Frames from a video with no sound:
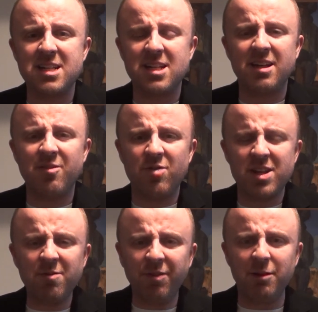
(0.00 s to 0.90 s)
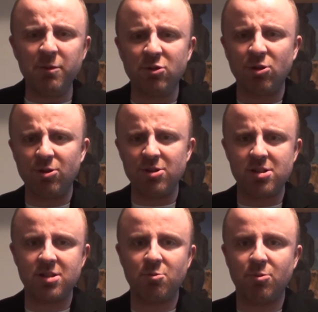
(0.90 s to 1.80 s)
this film, of
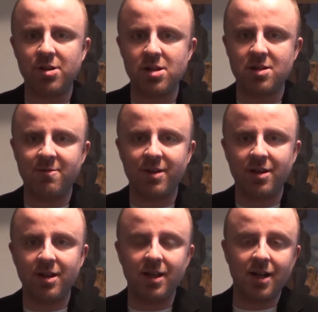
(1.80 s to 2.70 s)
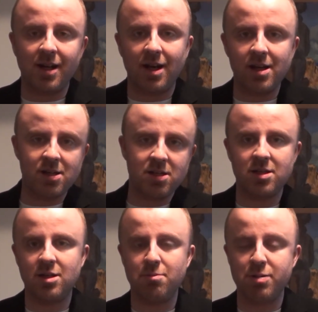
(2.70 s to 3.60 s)
course, was the last
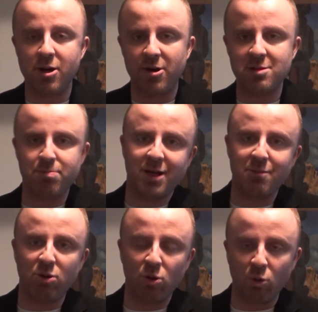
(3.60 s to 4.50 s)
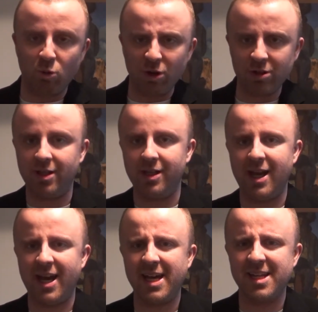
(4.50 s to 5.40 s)
appearance by Paul Walker,
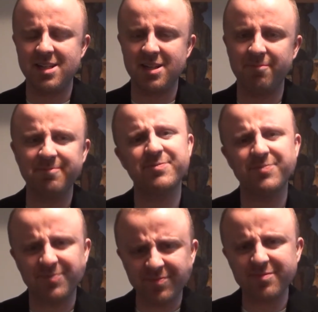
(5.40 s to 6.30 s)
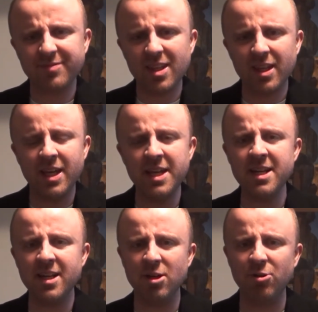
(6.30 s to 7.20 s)
and he did
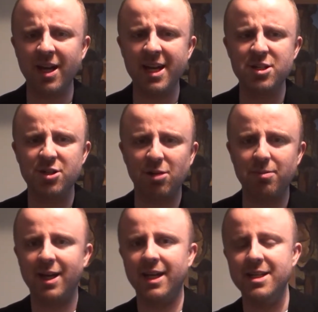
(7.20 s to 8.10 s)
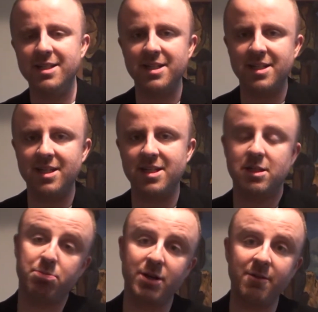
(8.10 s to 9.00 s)
an okay job like he did in
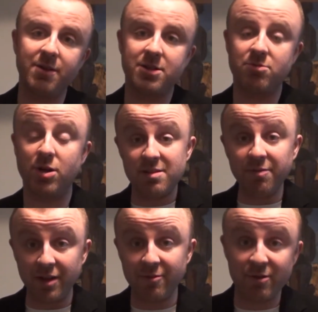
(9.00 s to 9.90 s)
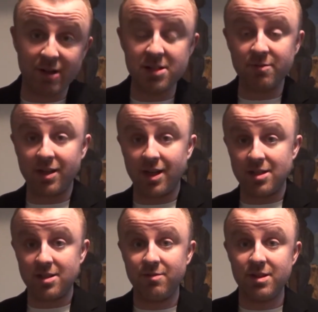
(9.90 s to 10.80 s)
his previous role. The rest of the
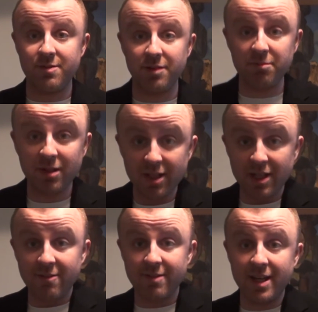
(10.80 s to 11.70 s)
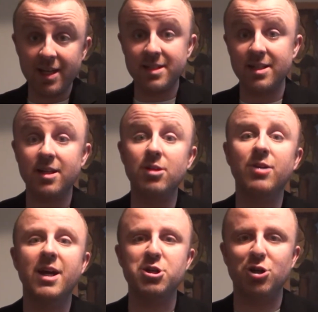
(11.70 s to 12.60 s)
cast in this film, they did an
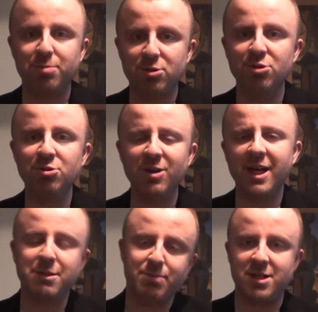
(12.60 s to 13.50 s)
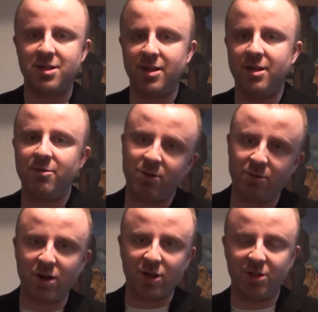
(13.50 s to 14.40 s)
okay job too, especially The
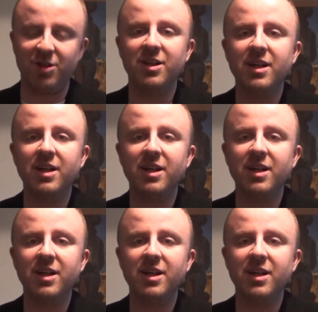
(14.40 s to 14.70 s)
Rock.